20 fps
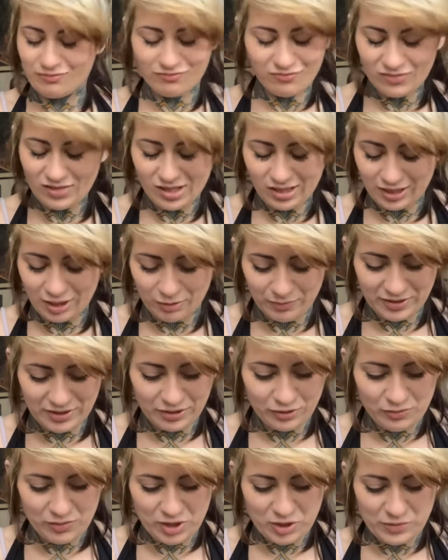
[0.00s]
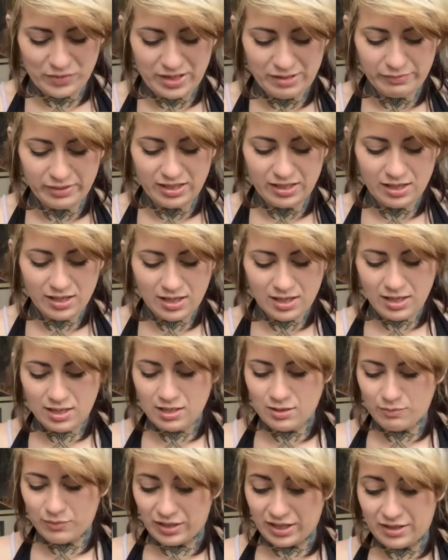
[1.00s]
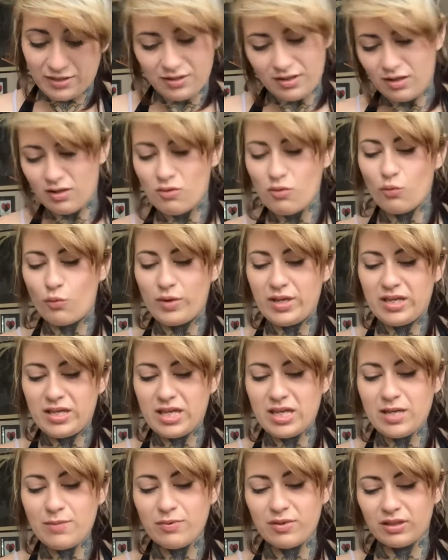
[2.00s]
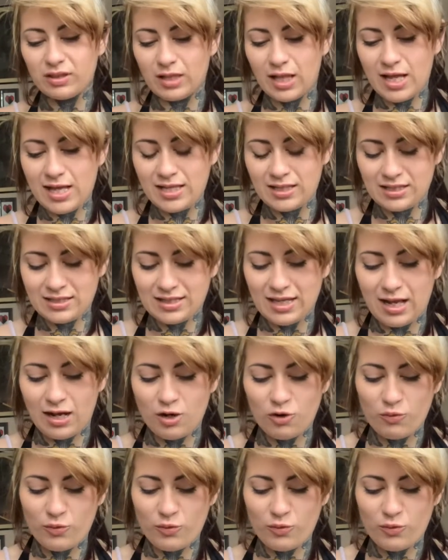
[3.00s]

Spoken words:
a little bit too much maybe, but we keep laying this out.